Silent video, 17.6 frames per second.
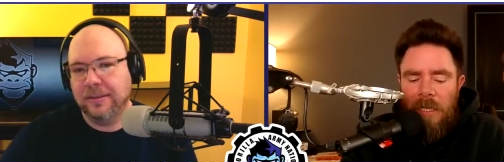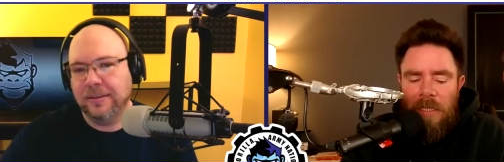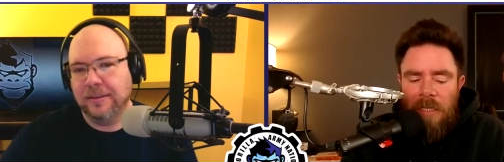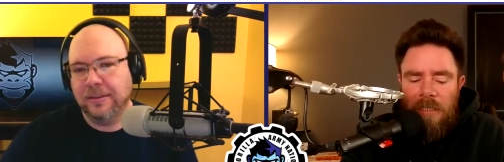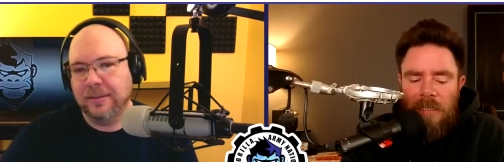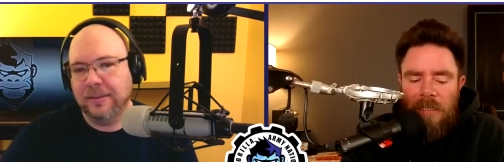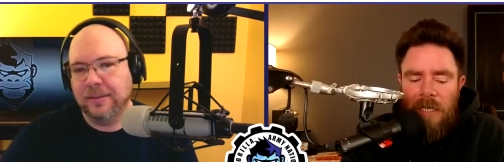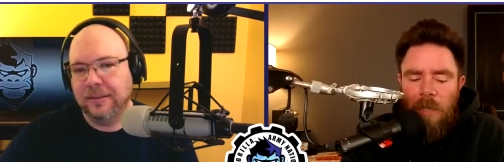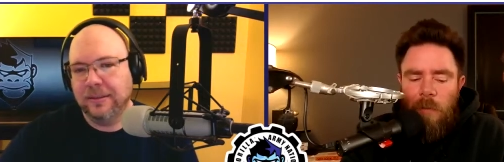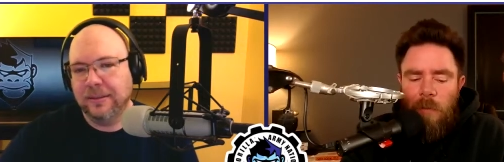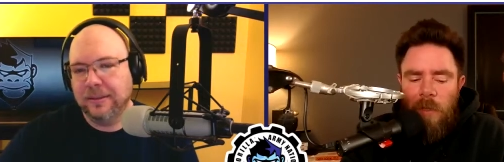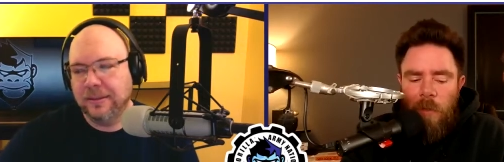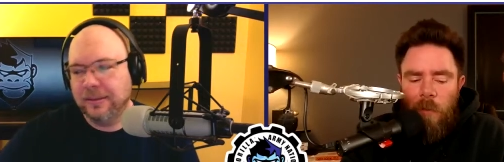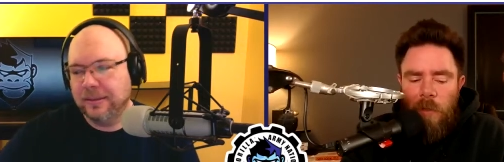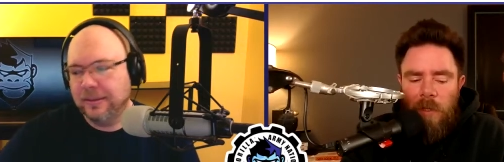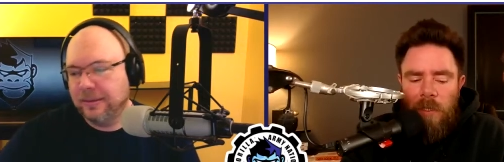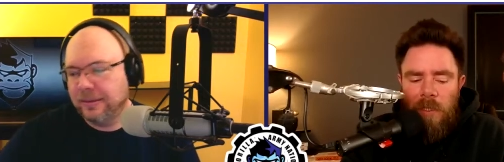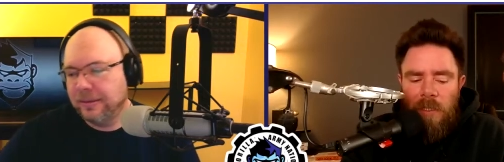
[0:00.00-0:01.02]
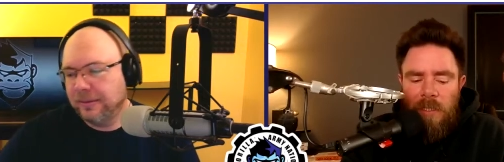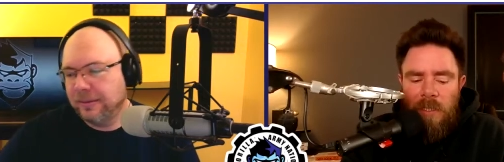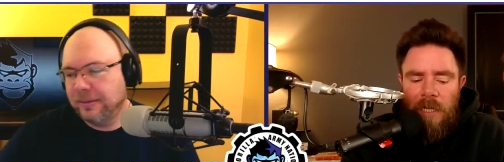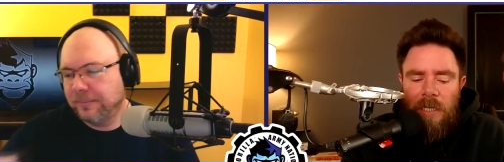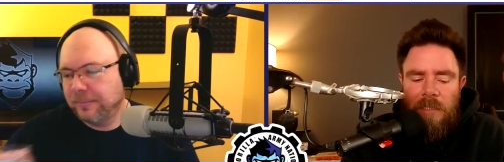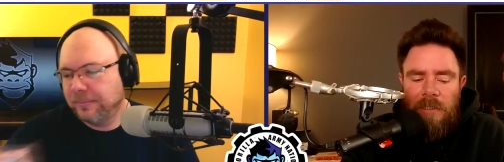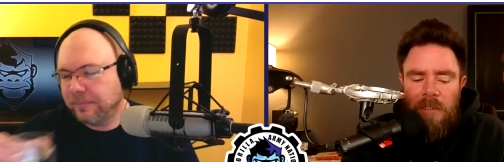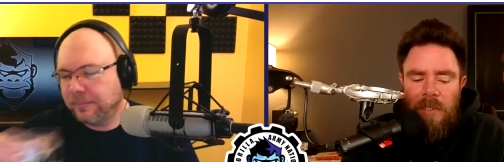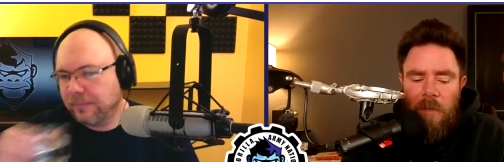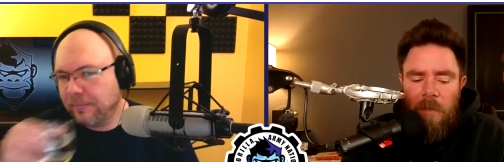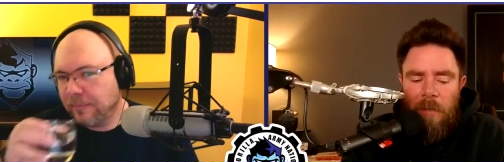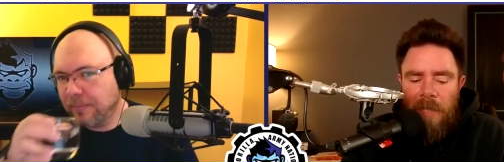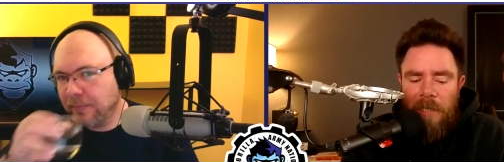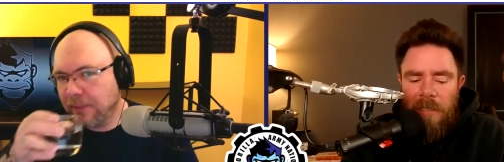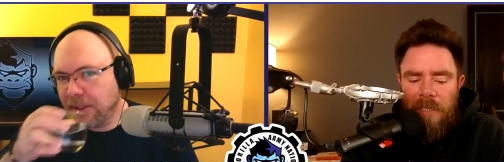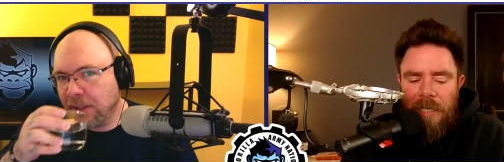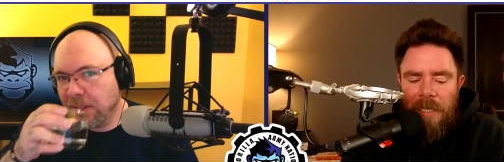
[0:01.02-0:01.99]
Speaker 1: And that's kind of what I wanted to talk
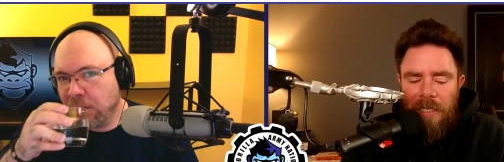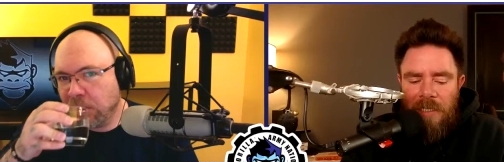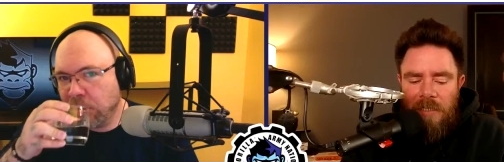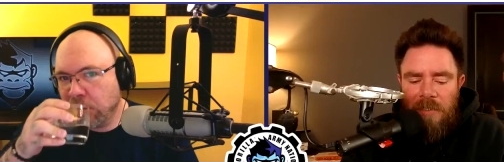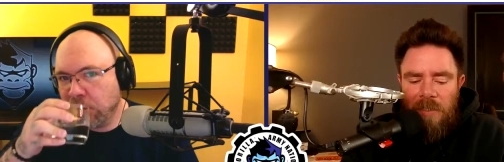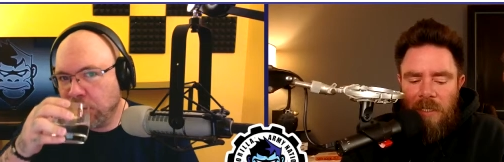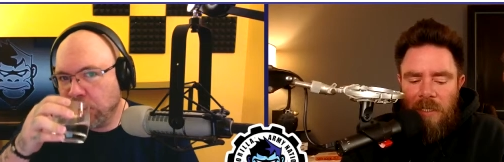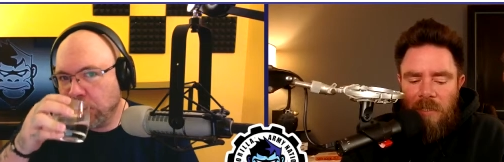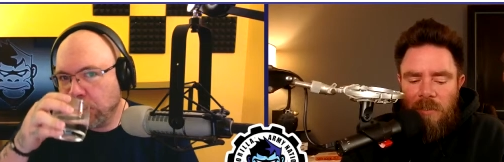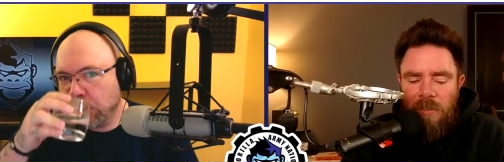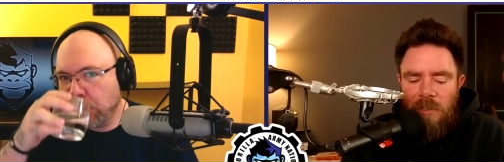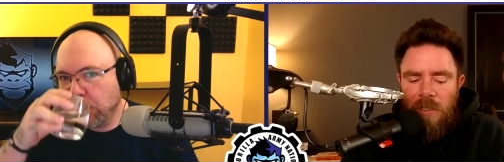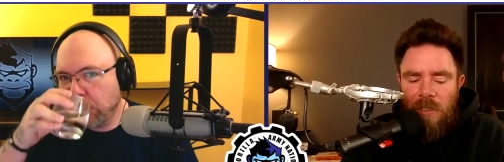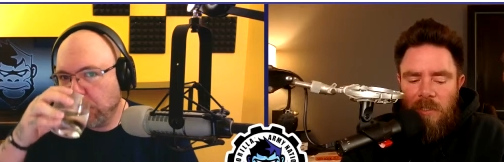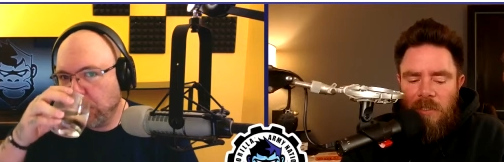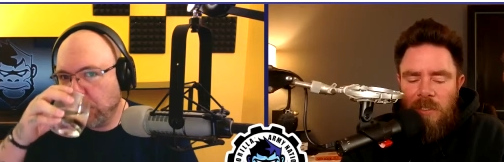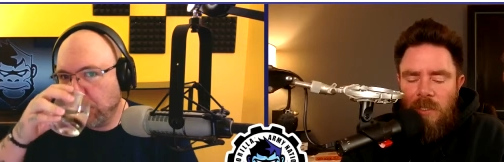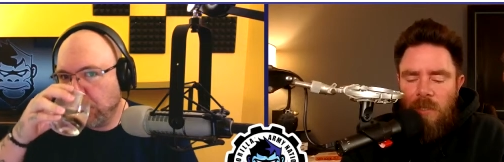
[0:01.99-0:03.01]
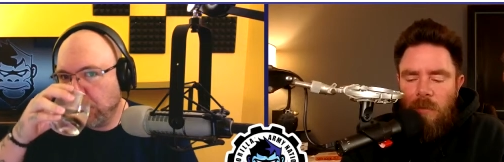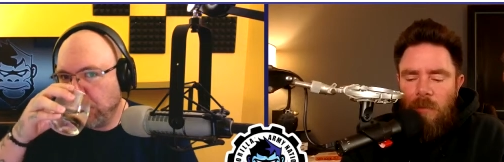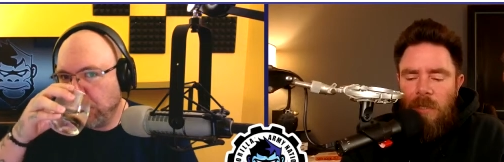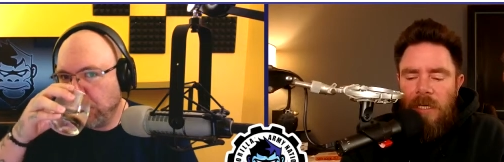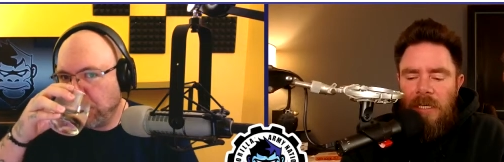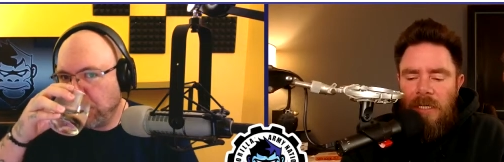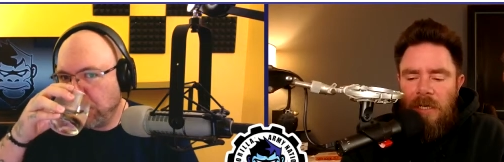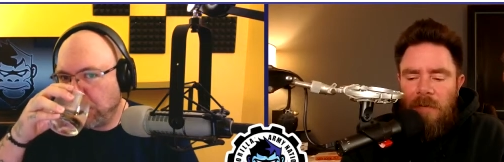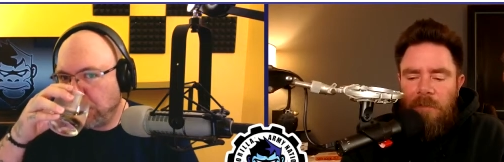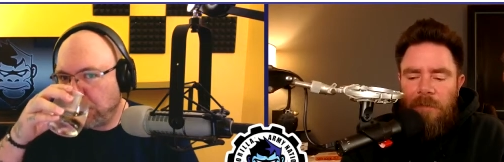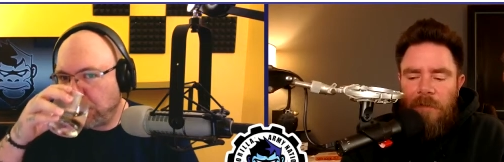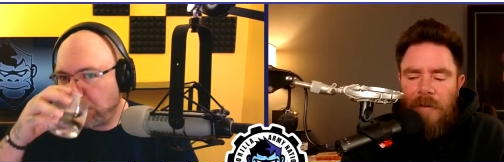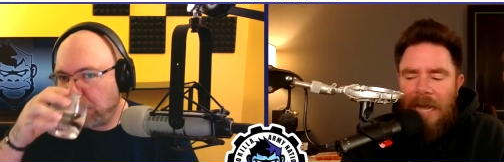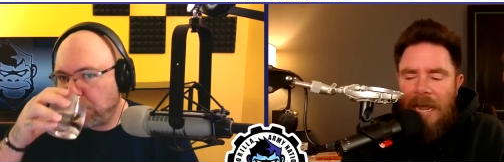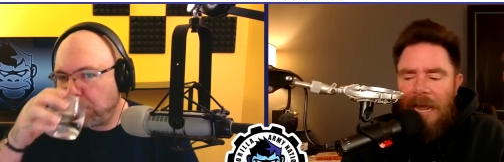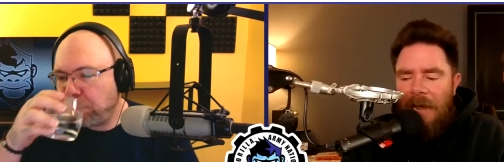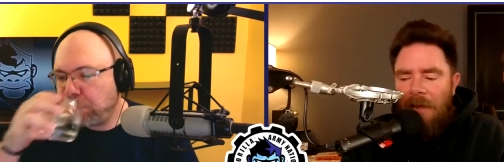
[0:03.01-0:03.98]
about today is there's three
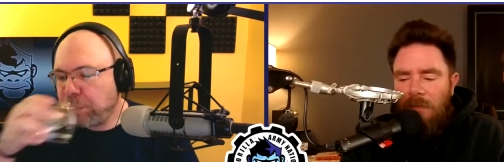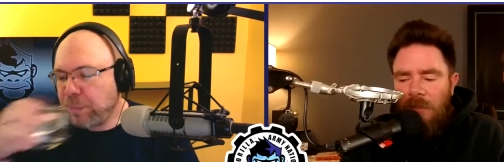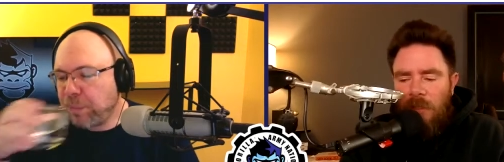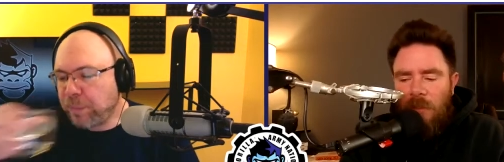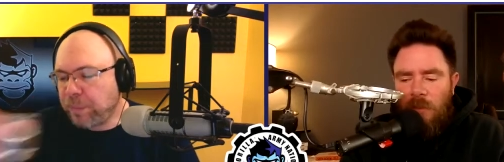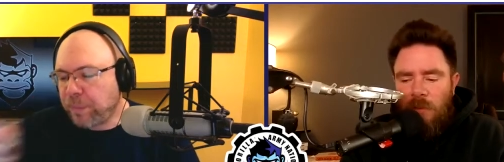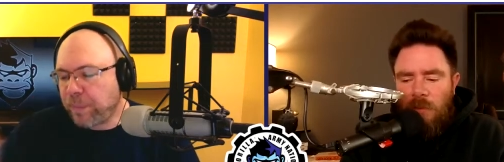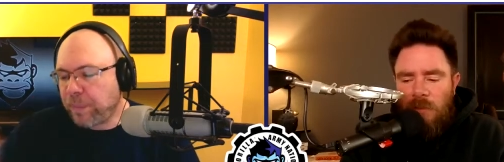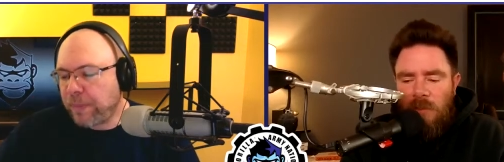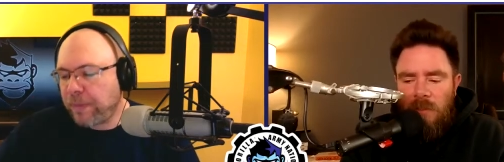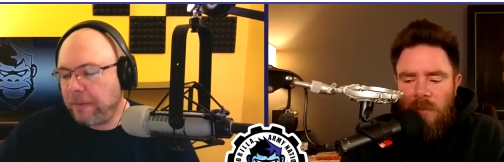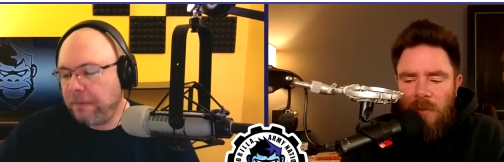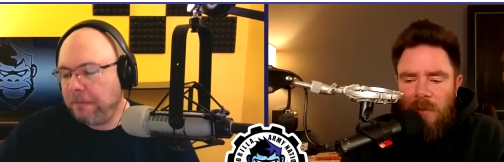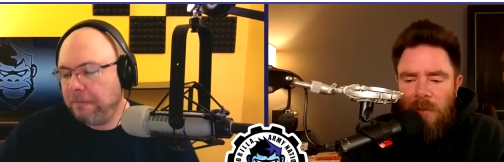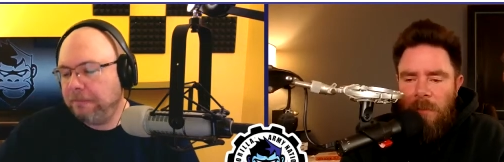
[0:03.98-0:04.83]
different avenues.